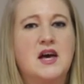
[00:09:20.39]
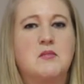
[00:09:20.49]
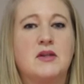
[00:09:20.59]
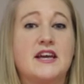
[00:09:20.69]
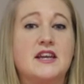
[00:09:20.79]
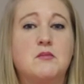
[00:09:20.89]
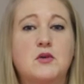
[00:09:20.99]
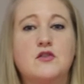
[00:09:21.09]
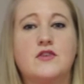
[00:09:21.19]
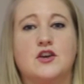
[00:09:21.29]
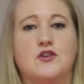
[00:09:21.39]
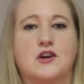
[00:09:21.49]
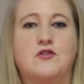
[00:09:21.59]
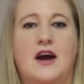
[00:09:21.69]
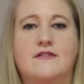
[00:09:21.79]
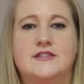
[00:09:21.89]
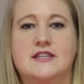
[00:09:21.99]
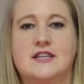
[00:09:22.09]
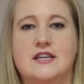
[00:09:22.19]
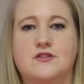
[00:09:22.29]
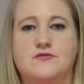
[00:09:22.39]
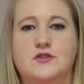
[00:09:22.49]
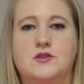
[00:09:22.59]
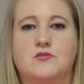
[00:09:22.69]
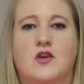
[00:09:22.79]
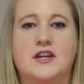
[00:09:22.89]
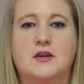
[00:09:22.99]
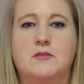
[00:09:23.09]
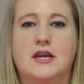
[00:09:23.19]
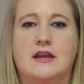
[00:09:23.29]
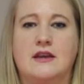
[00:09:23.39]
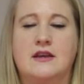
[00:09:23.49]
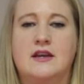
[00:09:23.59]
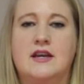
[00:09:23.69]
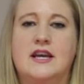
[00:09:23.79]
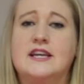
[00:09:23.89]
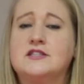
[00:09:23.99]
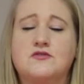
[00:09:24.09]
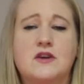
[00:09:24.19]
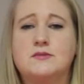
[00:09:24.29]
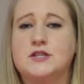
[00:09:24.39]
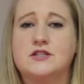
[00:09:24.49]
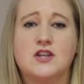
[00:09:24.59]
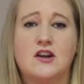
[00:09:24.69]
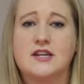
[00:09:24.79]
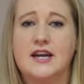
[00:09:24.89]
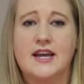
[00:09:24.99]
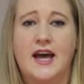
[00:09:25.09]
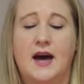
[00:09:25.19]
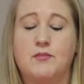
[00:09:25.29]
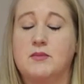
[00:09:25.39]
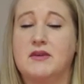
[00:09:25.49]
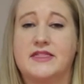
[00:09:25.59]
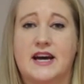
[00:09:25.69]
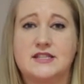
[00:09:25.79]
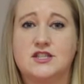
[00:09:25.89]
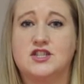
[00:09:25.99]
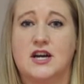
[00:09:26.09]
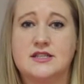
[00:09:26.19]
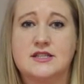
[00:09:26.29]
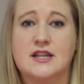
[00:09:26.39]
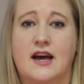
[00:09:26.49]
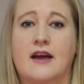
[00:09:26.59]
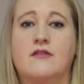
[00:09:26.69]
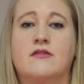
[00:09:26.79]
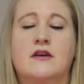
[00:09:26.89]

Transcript: Plan a movie or a craft in another room while you meet. Interruptions are going to happen, but that's just life.